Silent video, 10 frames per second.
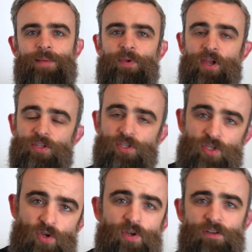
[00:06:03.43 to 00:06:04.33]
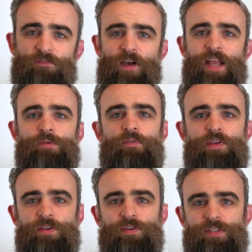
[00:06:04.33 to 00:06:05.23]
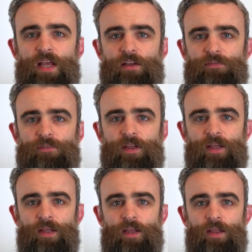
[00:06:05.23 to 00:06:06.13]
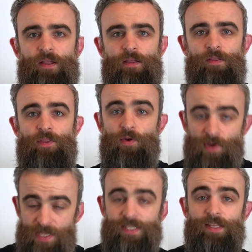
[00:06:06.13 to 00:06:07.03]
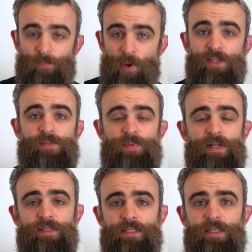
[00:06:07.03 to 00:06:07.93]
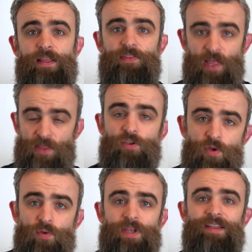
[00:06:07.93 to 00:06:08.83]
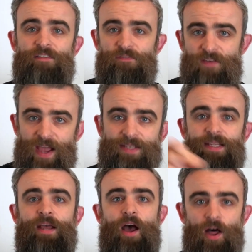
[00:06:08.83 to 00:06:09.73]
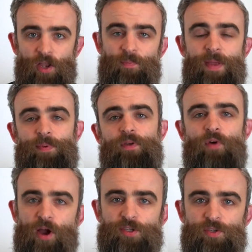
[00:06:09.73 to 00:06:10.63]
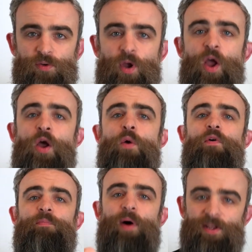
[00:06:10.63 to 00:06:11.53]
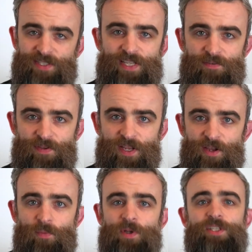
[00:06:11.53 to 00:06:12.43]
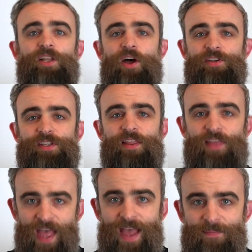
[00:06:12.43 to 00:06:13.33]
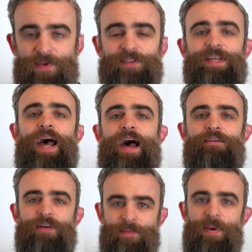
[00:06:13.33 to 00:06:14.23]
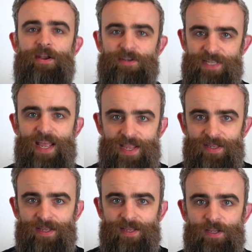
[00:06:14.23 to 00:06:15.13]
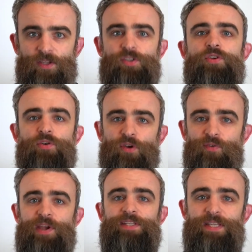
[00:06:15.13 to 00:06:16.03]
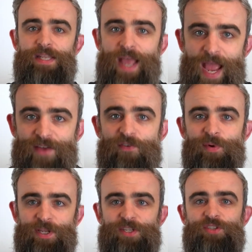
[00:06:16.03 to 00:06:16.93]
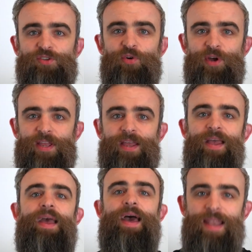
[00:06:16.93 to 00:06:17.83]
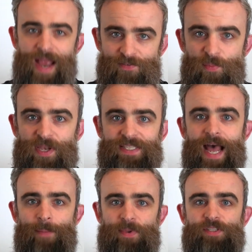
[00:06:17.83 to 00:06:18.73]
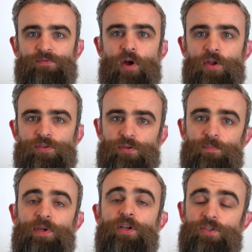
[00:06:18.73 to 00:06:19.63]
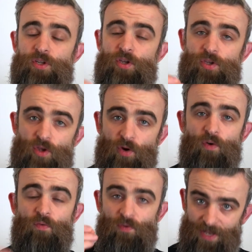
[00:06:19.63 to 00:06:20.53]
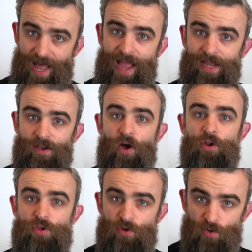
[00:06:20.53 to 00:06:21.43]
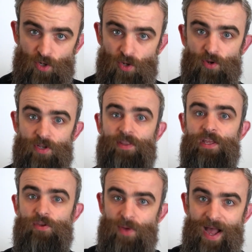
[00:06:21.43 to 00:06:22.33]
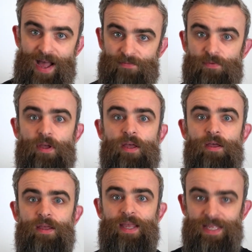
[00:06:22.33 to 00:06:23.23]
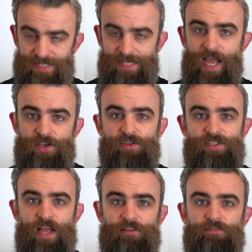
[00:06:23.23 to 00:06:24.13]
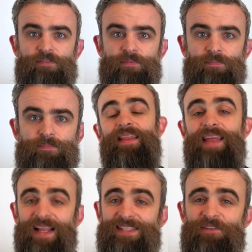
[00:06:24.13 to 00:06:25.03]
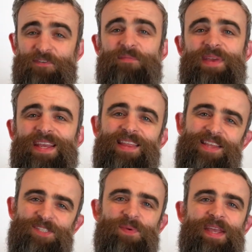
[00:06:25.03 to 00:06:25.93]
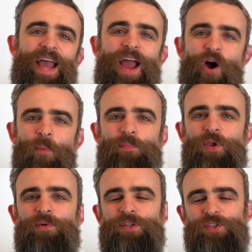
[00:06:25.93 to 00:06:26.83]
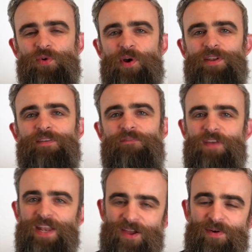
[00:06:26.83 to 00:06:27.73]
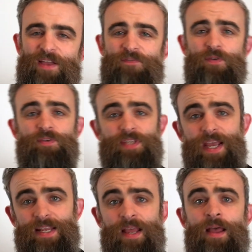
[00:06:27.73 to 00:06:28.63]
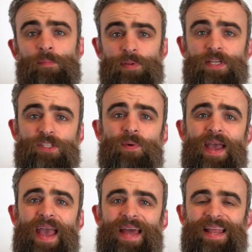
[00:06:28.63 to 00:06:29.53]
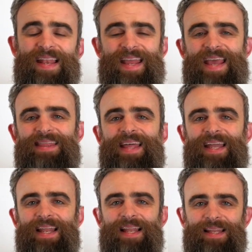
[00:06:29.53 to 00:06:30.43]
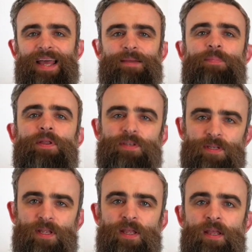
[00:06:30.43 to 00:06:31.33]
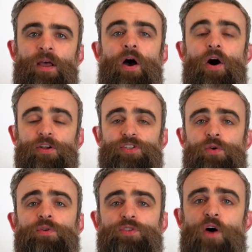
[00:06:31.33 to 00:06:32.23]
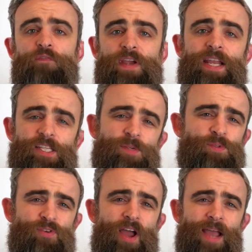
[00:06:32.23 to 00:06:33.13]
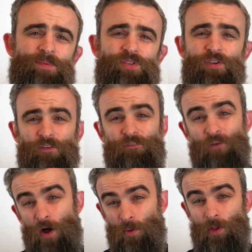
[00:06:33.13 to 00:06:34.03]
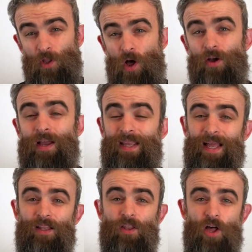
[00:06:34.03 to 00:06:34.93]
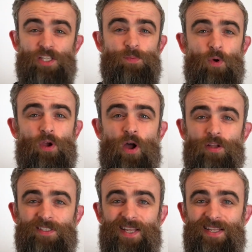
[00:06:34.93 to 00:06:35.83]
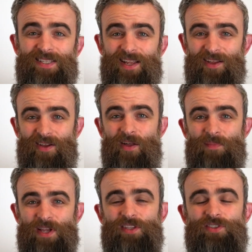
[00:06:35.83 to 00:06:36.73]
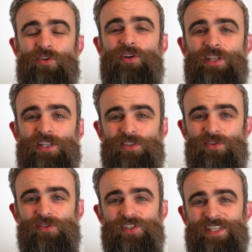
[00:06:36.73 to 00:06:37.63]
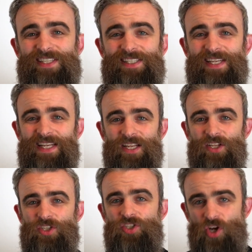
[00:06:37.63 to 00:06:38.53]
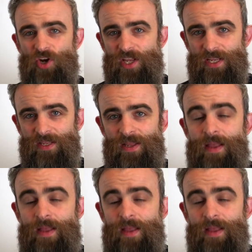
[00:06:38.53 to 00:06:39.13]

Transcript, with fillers: And because you can find it within yourself, there is the possibility that then you can infect other people around you with positivity, which allows them to have a better day. So you're increasing everybody's joy and everybody's happiness around you because you're relying on your good that you have inside yourself. That's it for me this week. I hope you enjoyed the video. If you did, please go ahead and hit that like button. Also, don't forget to subscribe so you can follow along and get lots more content on my Struggling to Succeed journey.